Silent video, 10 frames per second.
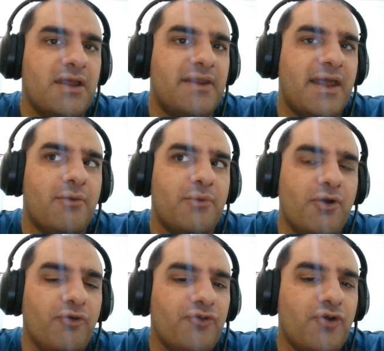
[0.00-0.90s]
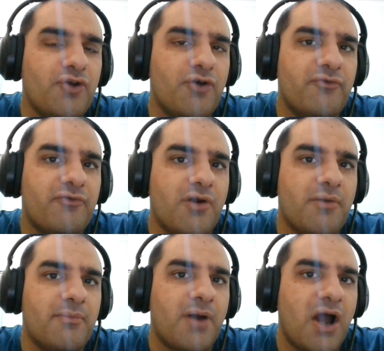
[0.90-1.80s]
Now, we also know
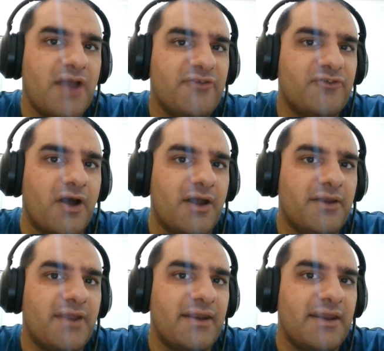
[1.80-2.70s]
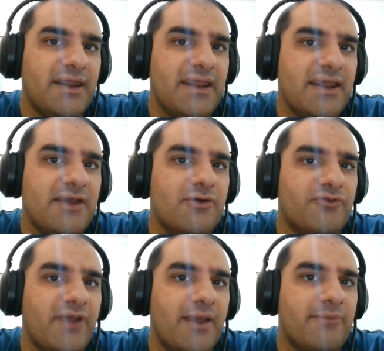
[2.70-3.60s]
from Einstein that E
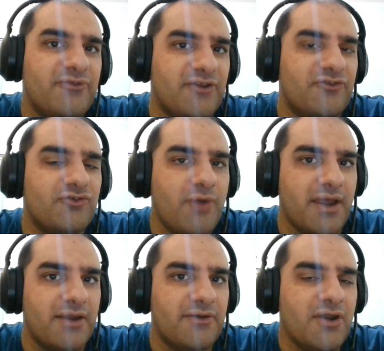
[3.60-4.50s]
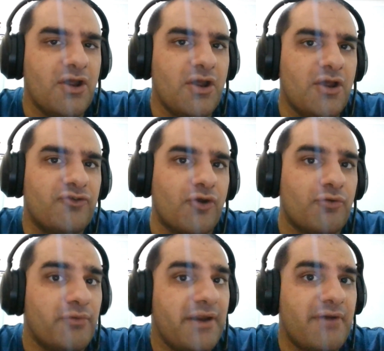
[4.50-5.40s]
equals mc squared. So
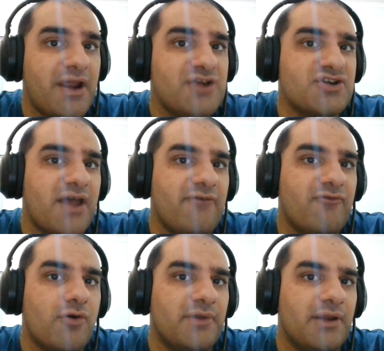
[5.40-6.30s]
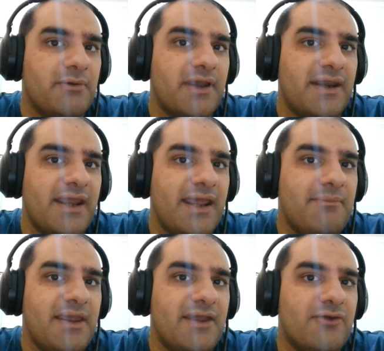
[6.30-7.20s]
rearranging that formula, we get
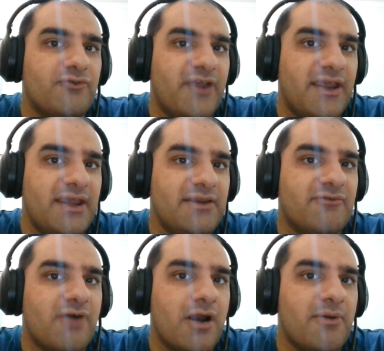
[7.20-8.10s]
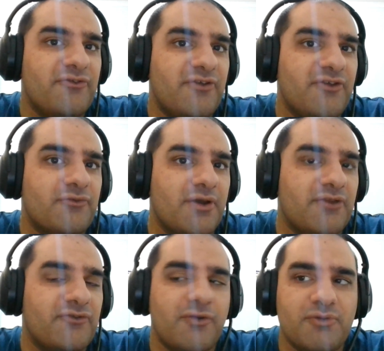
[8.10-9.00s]
m equals E divided by c
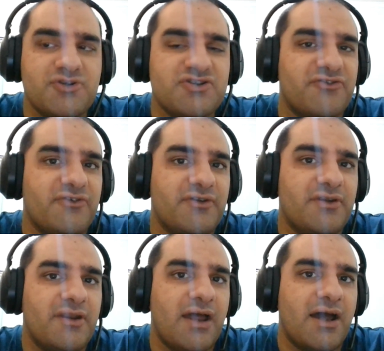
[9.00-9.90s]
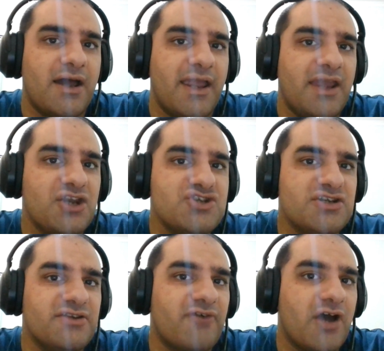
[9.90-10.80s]
squared, so which is
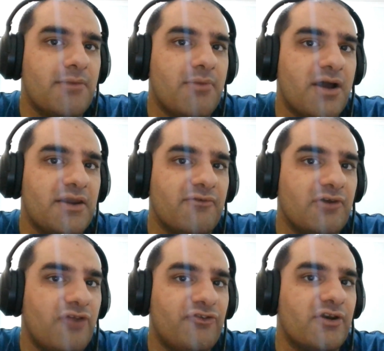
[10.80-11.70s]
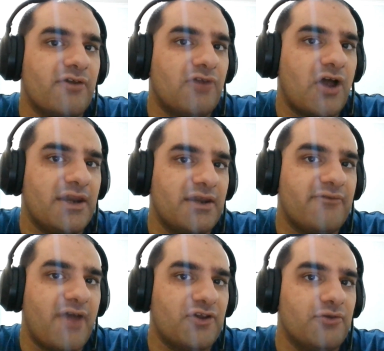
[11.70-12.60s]
energy divided by the velocity of light in a
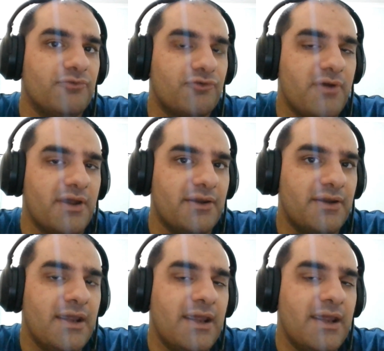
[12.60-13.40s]
vacuum squared.